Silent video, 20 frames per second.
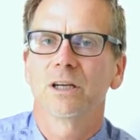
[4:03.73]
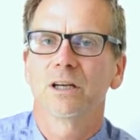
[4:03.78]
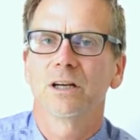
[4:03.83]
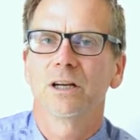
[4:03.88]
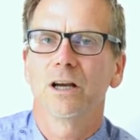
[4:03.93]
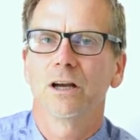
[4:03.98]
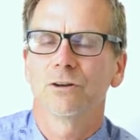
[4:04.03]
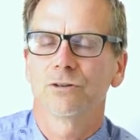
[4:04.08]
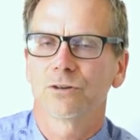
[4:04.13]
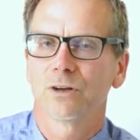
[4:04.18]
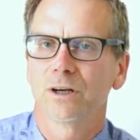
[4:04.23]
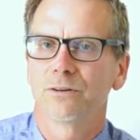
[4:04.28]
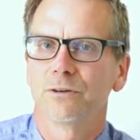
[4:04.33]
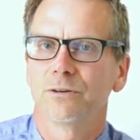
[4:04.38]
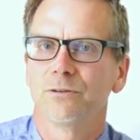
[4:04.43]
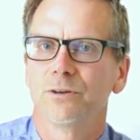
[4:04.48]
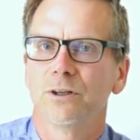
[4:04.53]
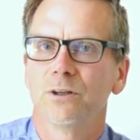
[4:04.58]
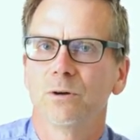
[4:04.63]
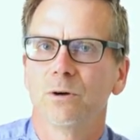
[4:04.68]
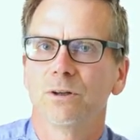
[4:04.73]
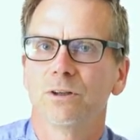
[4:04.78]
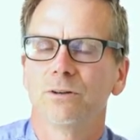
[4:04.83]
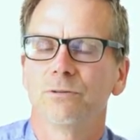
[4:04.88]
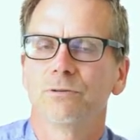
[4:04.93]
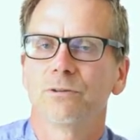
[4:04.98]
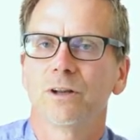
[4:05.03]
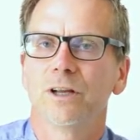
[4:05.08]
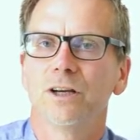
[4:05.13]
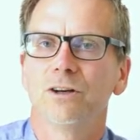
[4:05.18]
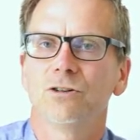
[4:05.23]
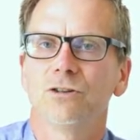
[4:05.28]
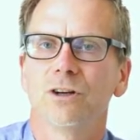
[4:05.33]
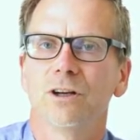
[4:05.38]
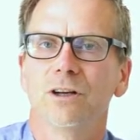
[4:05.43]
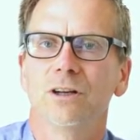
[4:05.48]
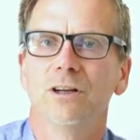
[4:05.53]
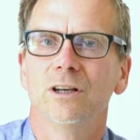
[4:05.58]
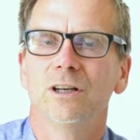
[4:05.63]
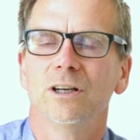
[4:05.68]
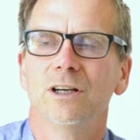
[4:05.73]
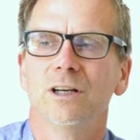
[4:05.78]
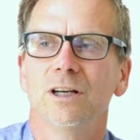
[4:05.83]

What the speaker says: And I also have a video on deflation